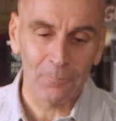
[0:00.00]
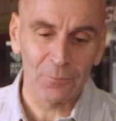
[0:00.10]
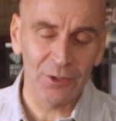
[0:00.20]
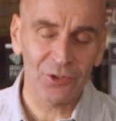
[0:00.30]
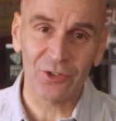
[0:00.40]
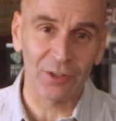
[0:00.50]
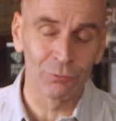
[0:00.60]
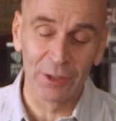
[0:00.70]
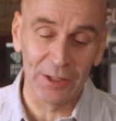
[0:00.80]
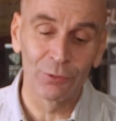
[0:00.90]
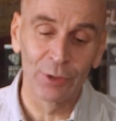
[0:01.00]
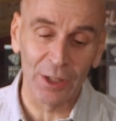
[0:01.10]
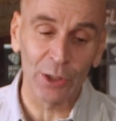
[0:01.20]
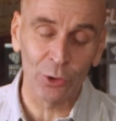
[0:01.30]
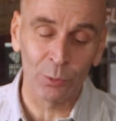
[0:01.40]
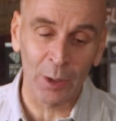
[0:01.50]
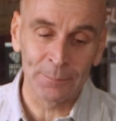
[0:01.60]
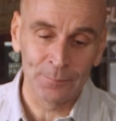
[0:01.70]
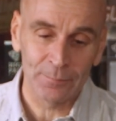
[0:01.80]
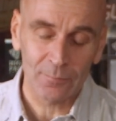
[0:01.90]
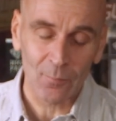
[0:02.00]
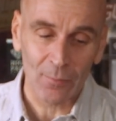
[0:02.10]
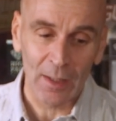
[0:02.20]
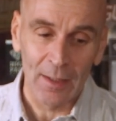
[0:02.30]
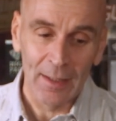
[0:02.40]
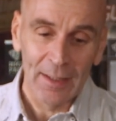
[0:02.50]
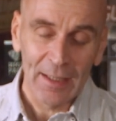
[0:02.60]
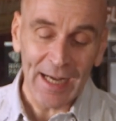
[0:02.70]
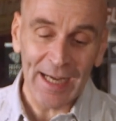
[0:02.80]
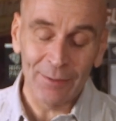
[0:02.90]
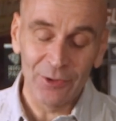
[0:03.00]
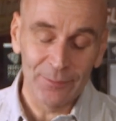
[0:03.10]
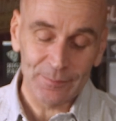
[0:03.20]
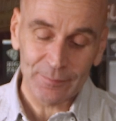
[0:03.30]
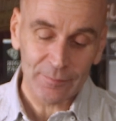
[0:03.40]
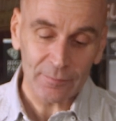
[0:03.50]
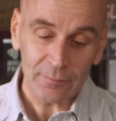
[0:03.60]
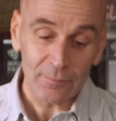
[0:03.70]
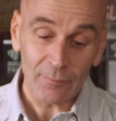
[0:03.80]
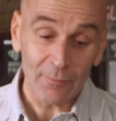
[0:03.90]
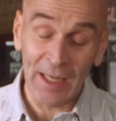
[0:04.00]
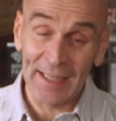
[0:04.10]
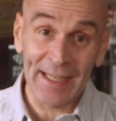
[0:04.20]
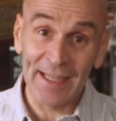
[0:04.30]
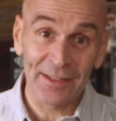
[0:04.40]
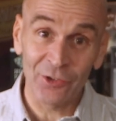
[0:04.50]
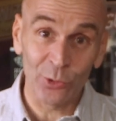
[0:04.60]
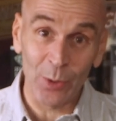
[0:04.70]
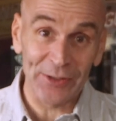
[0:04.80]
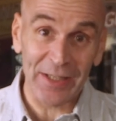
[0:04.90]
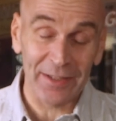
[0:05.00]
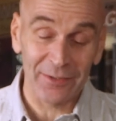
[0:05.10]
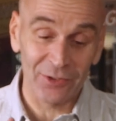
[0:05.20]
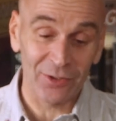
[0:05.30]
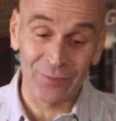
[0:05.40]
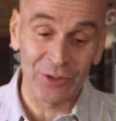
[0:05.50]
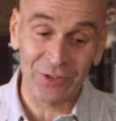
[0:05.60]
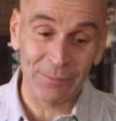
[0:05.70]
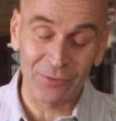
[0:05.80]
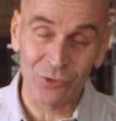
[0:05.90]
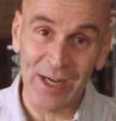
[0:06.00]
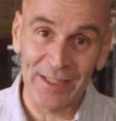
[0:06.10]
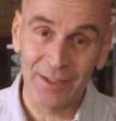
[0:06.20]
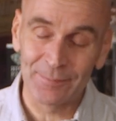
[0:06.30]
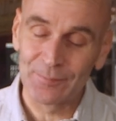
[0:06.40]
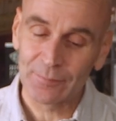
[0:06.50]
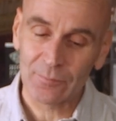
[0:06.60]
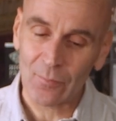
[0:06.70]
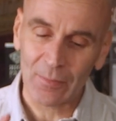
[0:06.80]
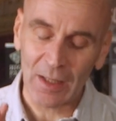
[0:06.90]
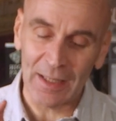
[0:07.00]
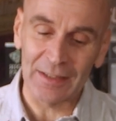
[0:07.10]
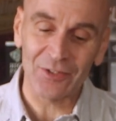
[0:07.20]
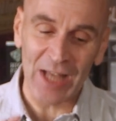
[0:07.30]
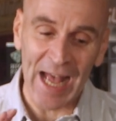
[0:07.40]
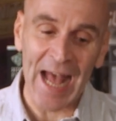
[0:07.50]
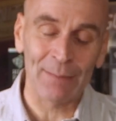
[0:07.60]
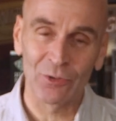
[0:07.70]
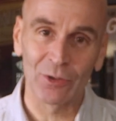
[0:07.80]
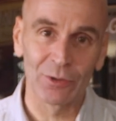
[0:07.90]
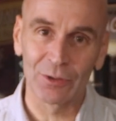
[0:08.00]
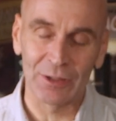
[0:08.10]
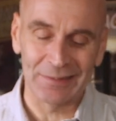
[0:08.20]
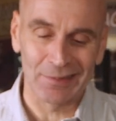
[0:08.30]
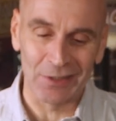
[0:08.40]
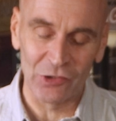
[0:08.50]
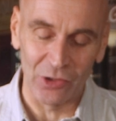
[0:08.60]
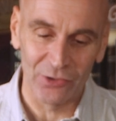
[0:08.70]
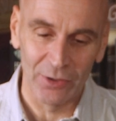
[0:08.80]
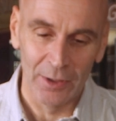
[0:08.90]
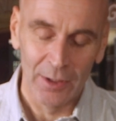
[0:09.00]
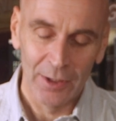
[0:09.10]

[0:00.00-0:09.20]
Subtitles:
This is a really, really good one. I would, again, this is one that, it's the first time I've tried it, and it's absolutely delicious.